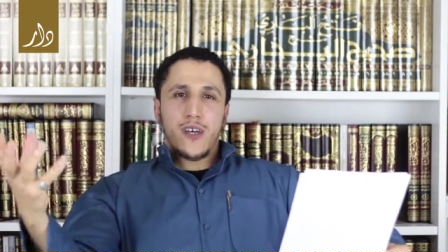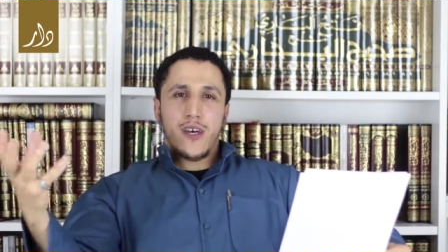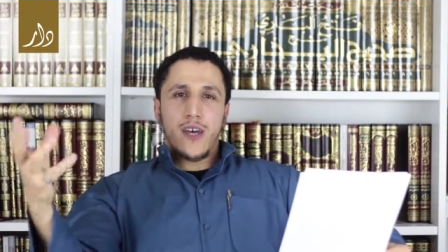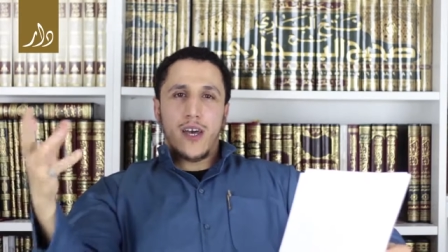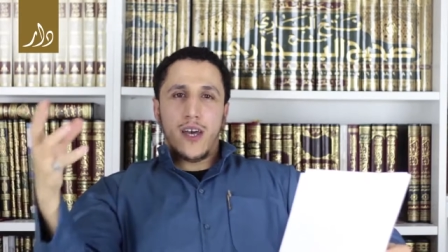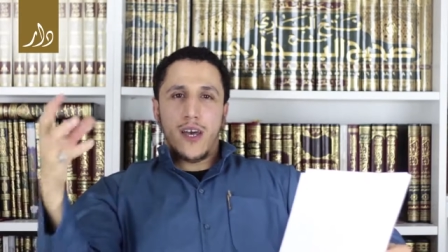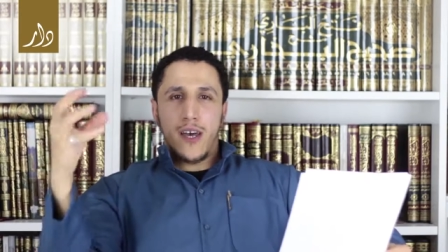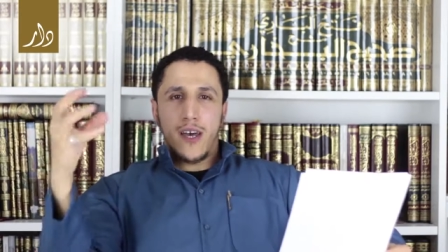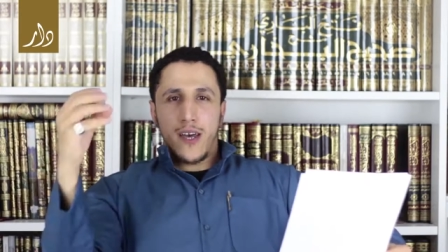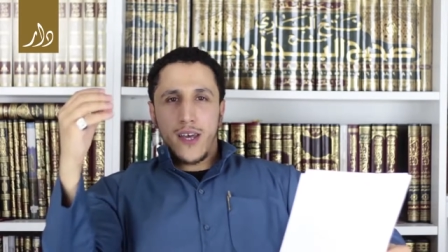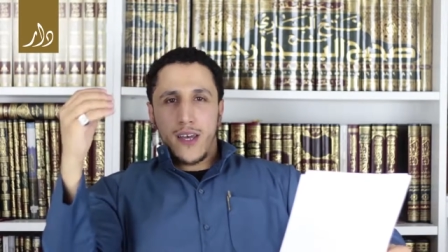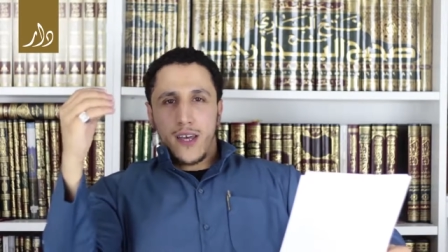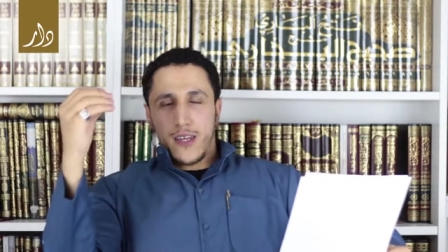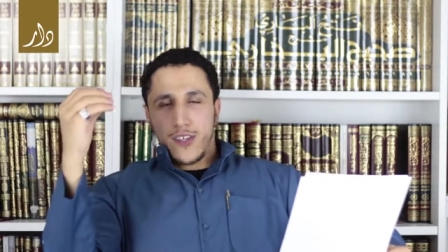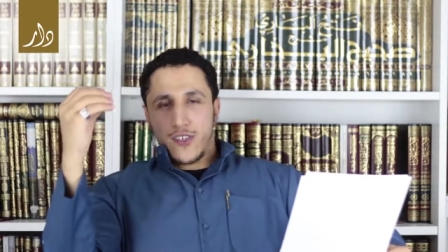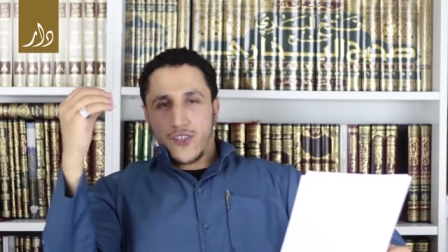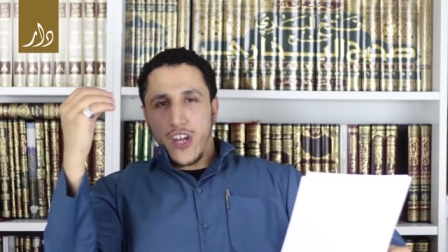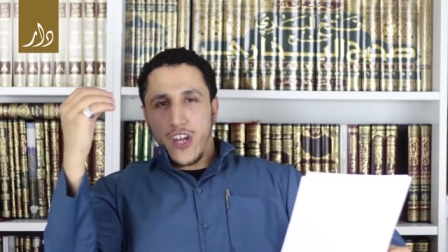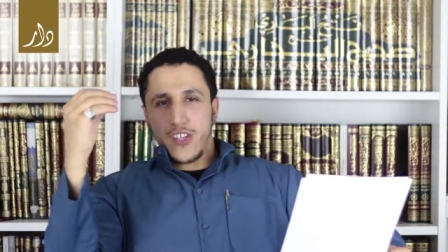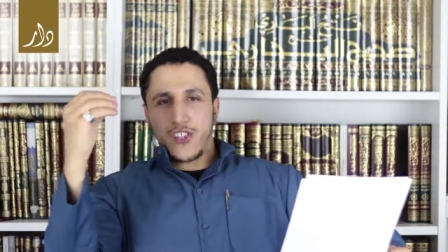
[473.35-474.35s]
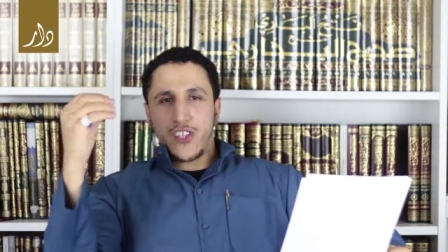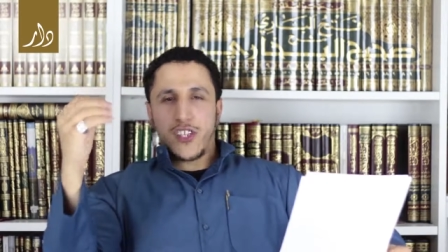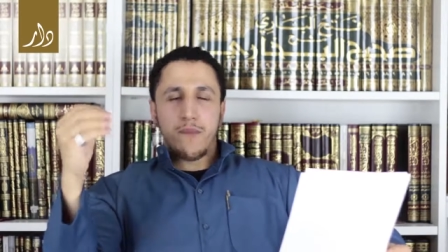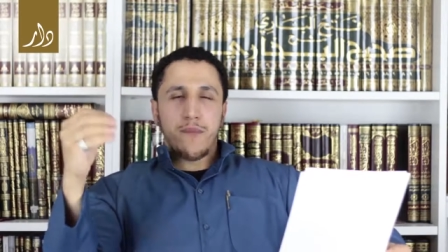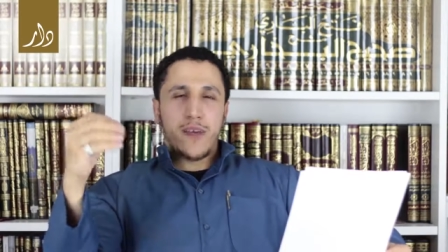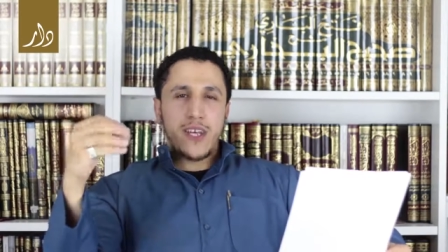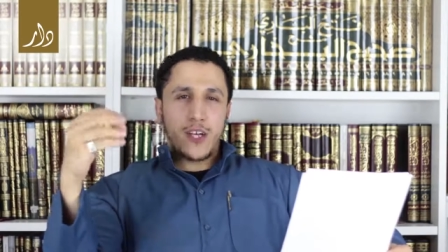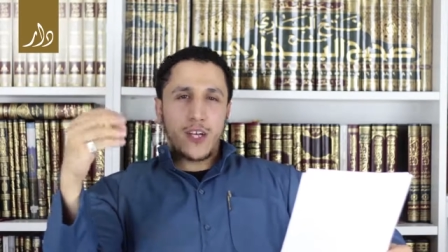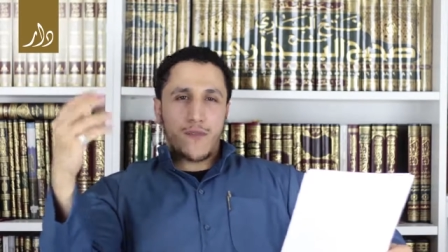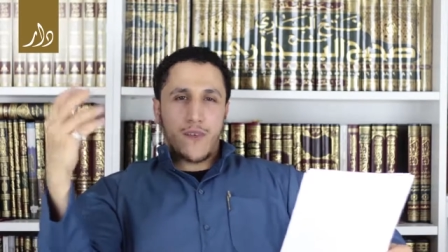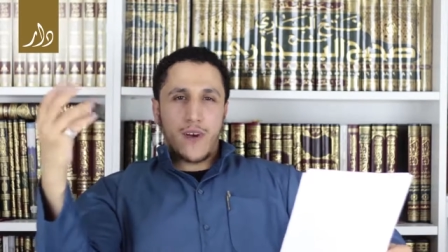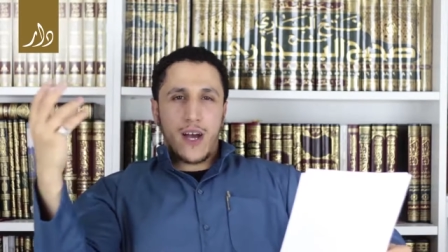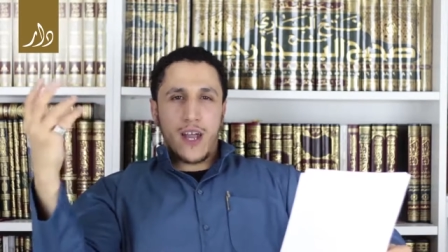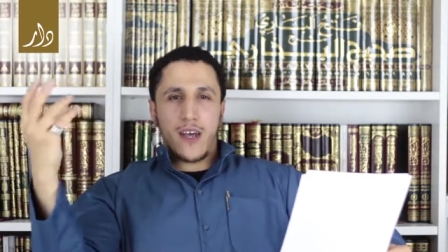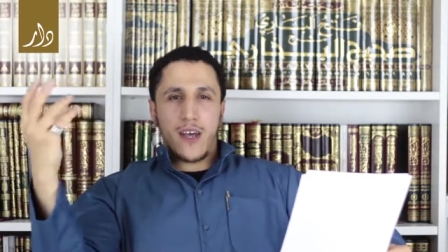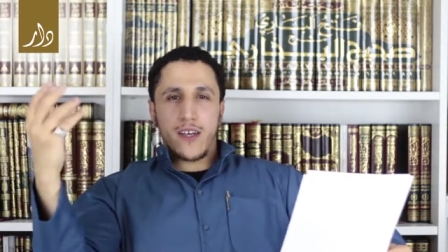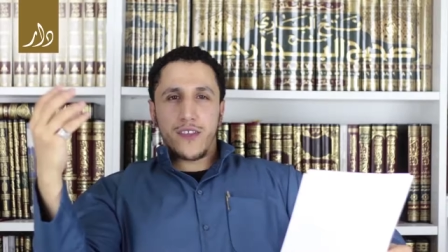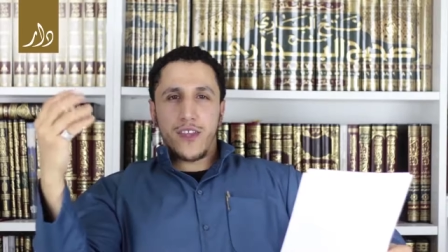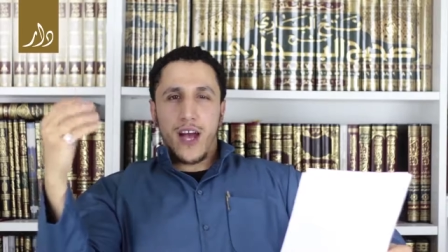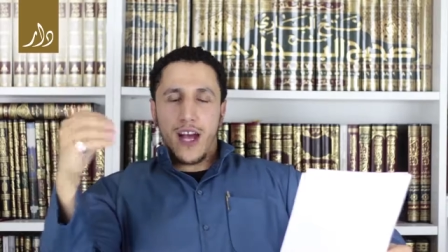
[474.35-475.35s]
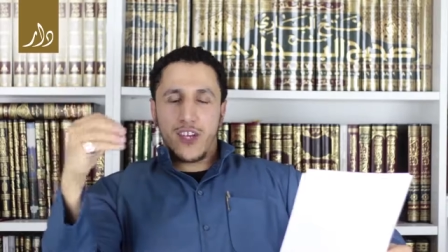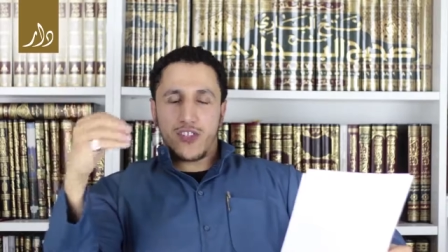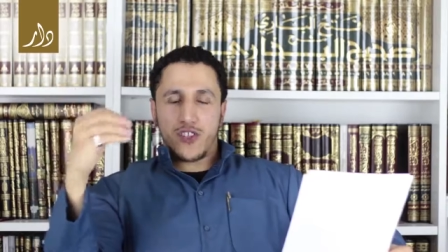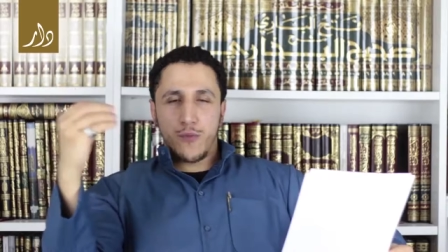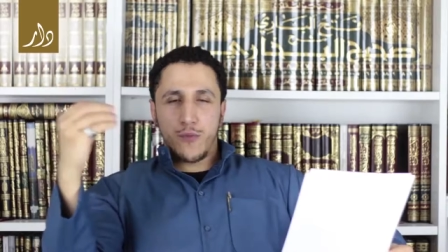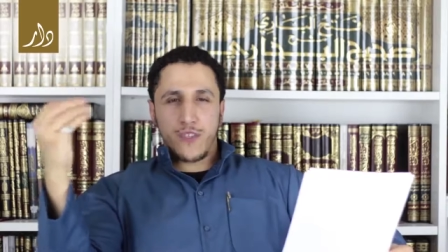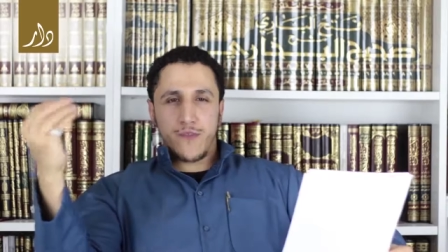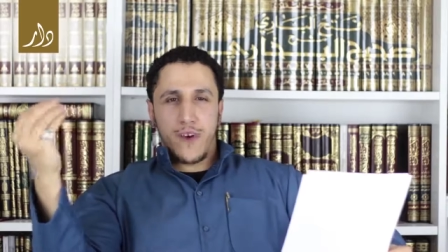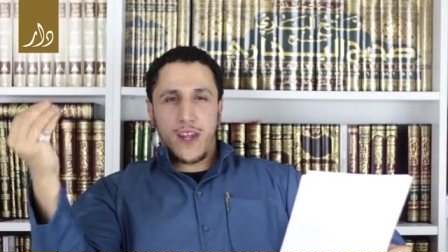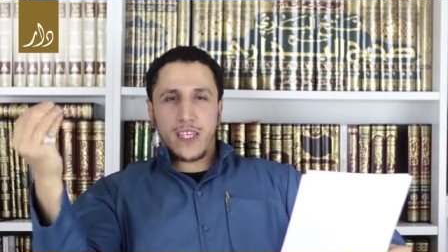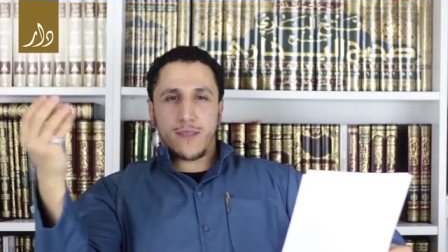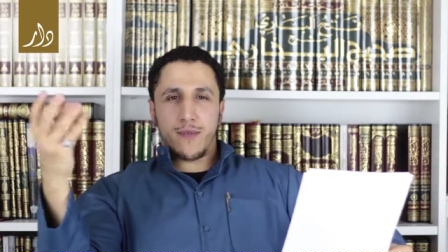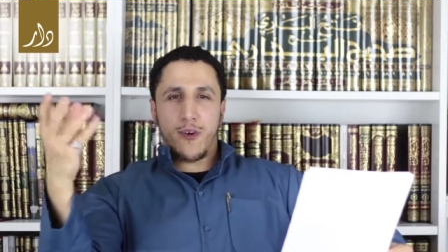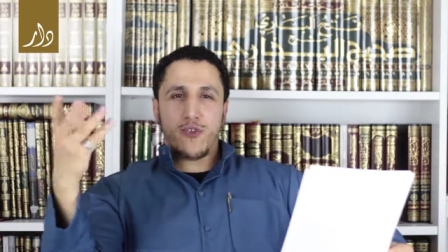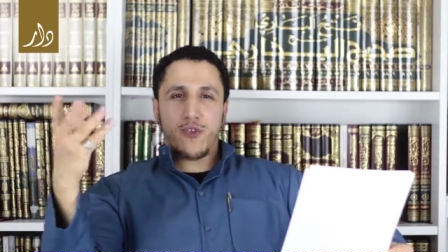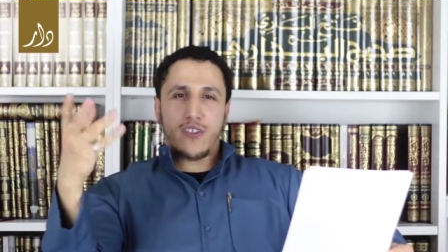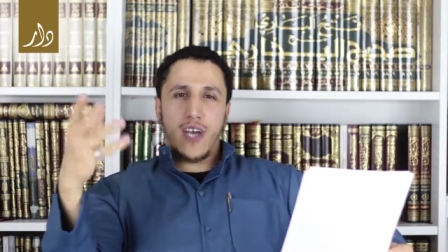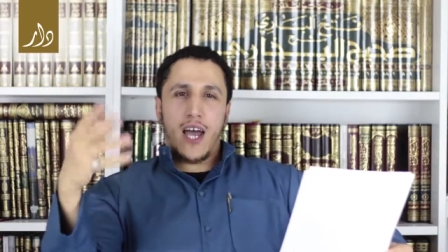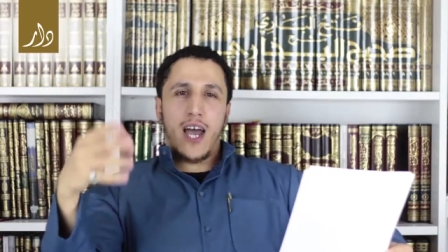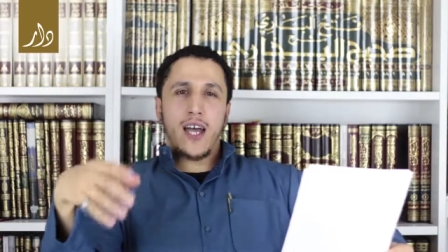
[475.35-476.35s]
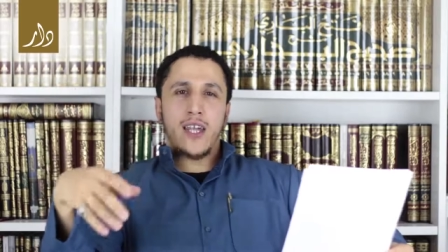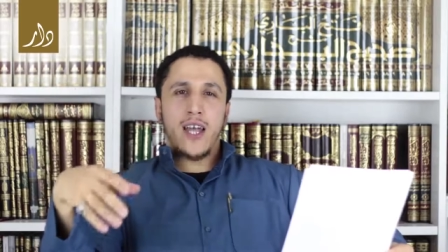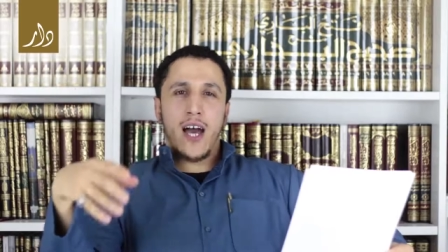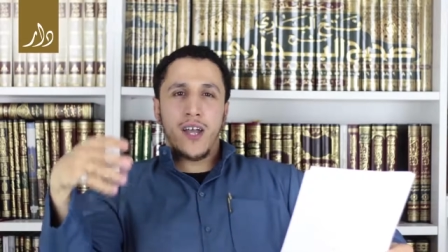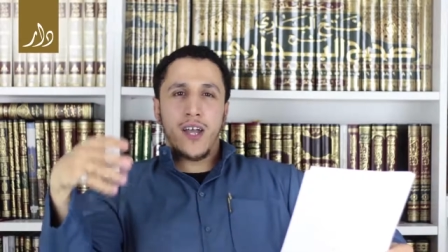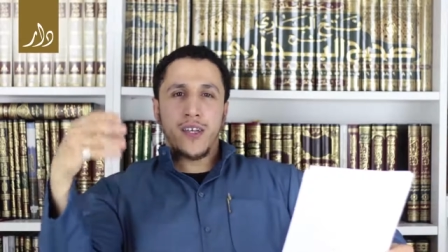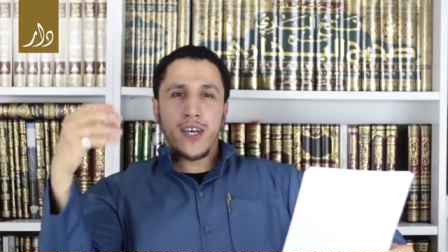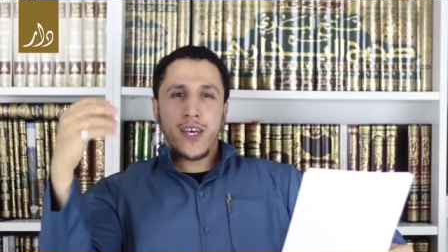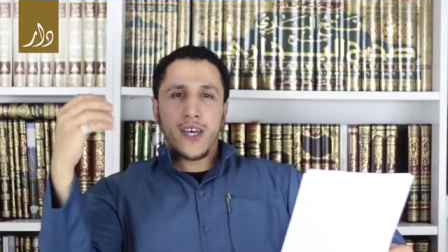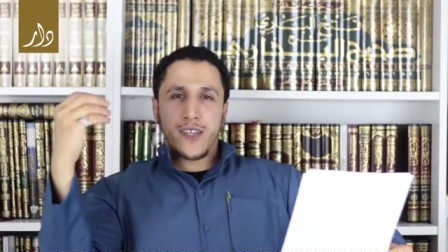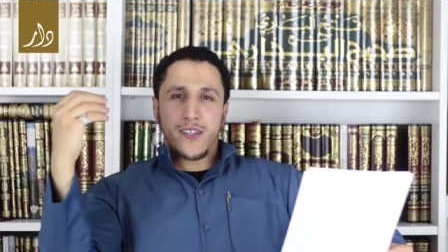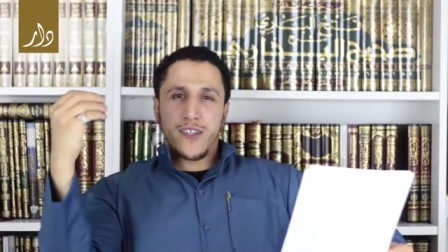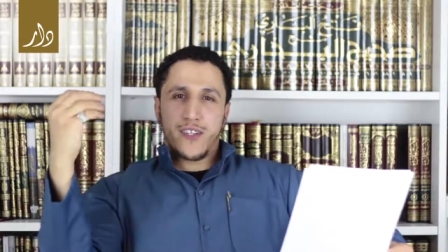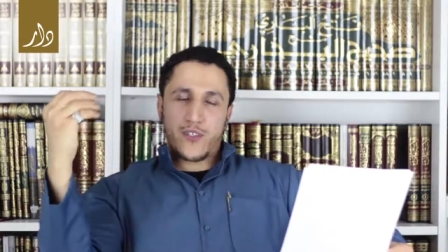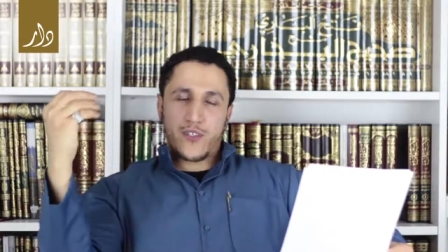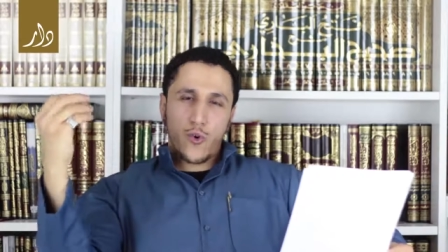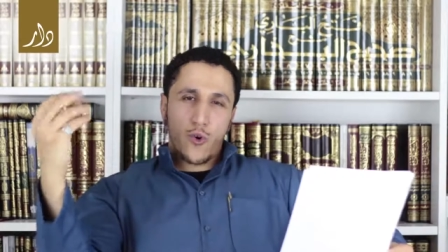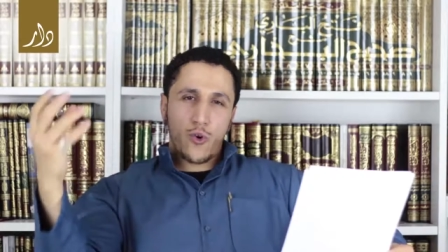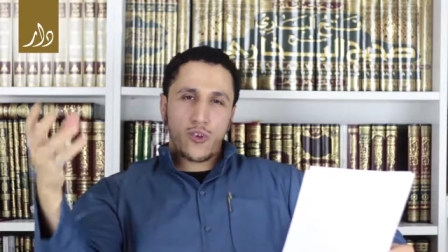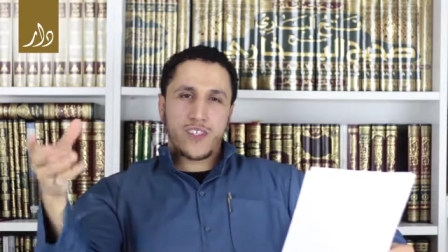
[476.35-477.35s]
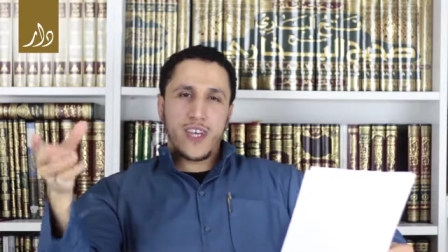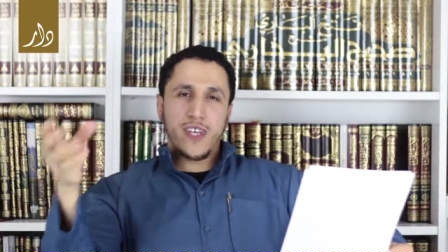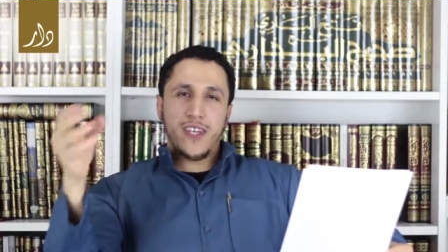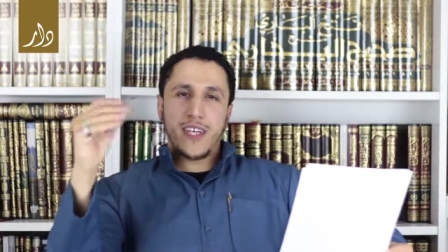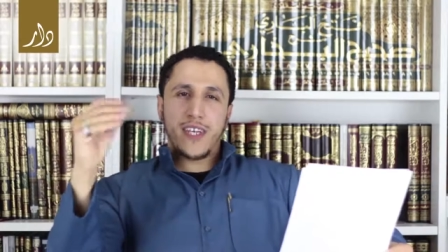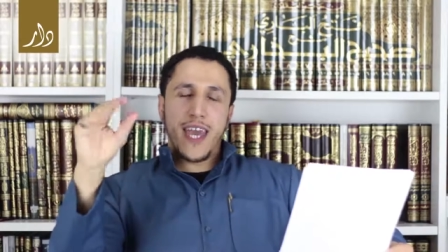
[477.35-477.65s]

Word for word: uh, changing the meaning of uh, the attributes of Allah subhanahu wa ta'ala and distorting,